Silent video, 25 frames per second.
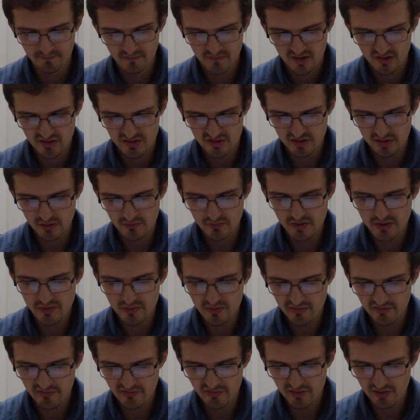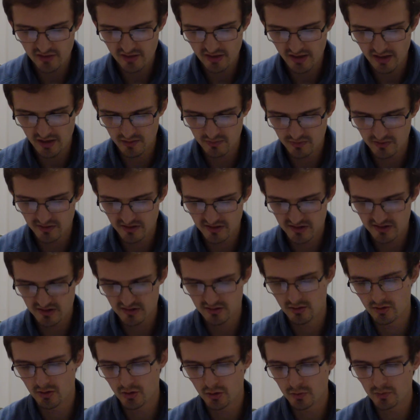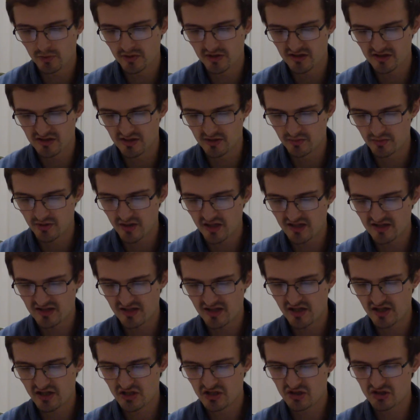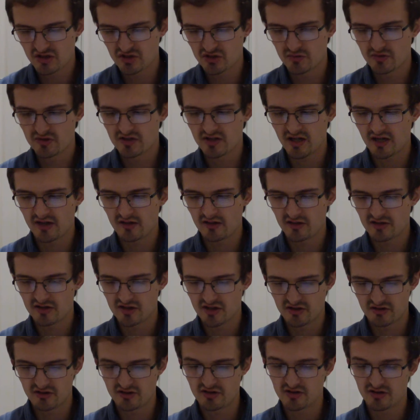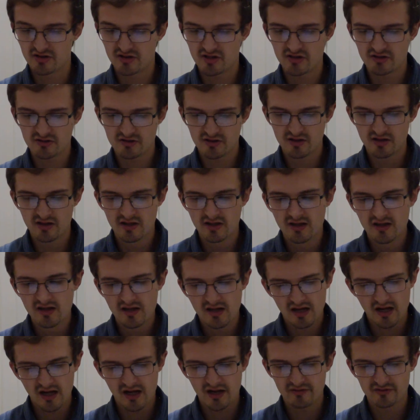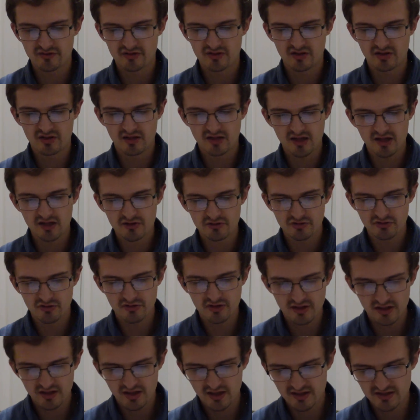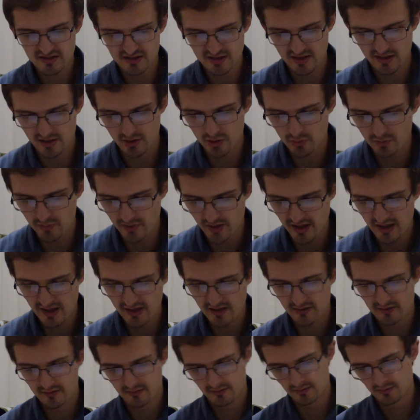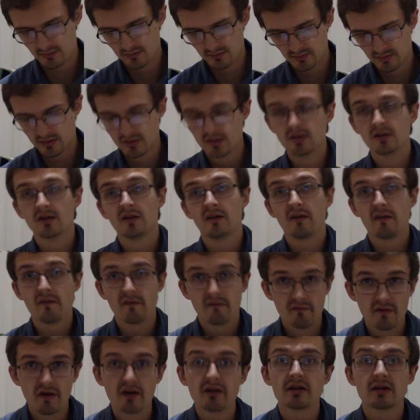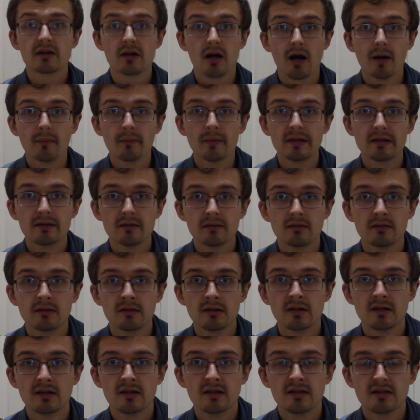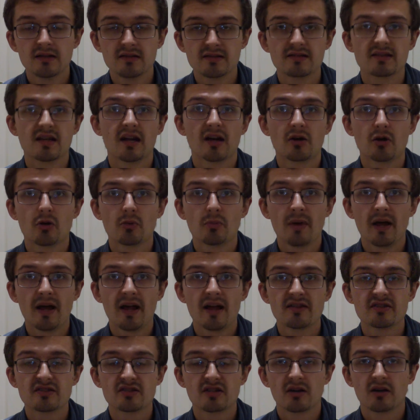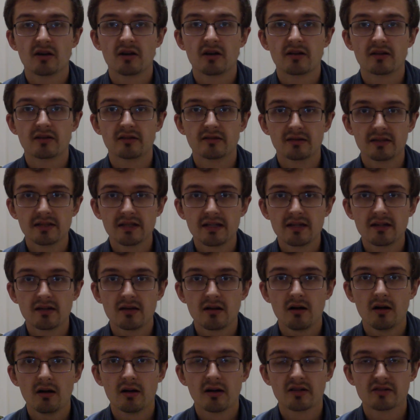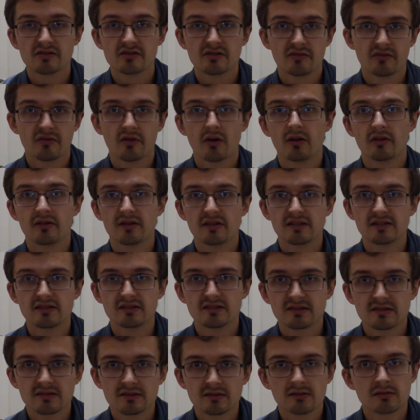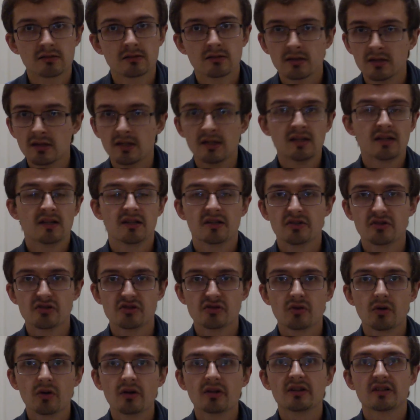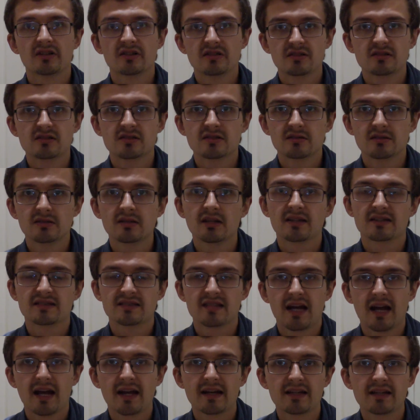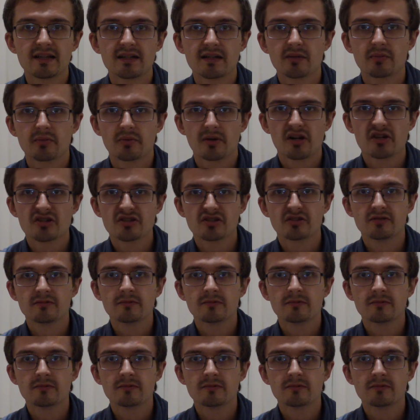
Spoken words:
Some people feel helpless, hopeless, depressed, anxious, suicidal, etc., etc., after encountering a psychopath. Very common. Psychopaths are the leading cause of all these disorders, anxiety, depression.